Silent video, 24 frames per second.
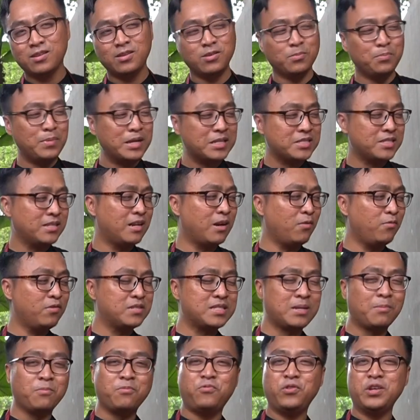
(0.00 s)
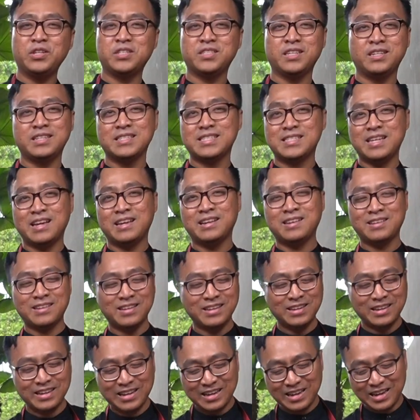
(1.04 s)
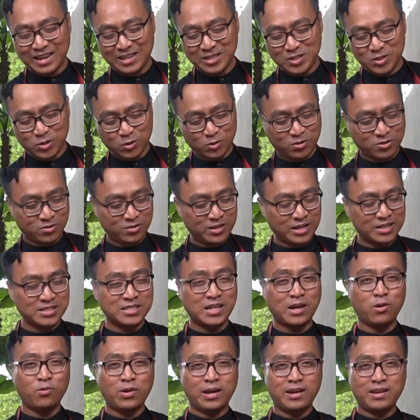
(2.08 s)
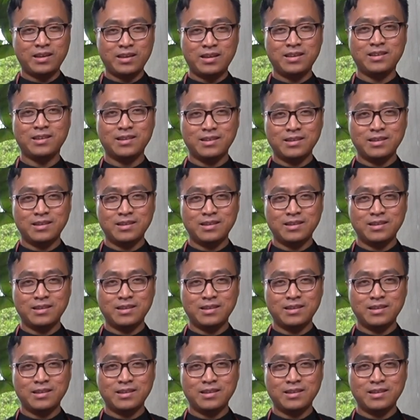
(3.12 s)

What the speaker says: You mix it up with some fish, and it's done. And so that's how I